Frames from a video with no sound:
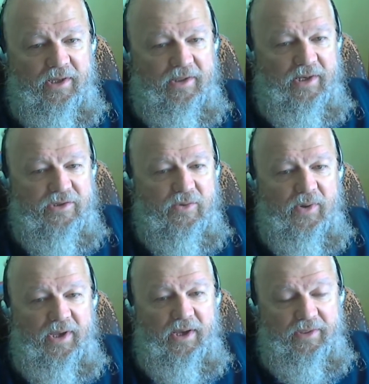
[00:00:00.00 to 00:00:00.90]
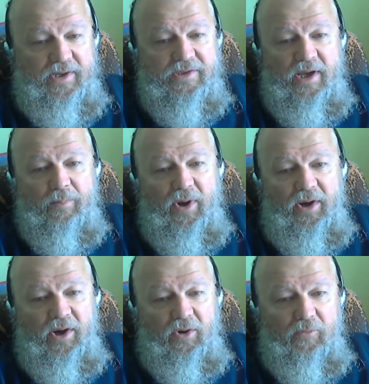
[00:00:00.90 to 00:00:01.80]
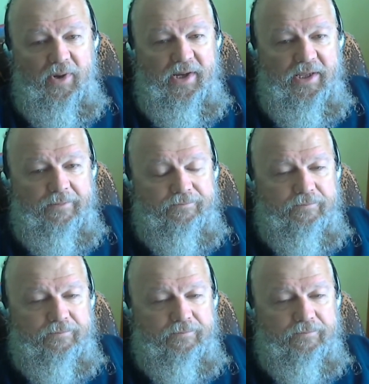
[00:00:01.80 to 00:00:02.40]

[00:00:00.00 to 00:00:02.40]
that it's going that it's up on already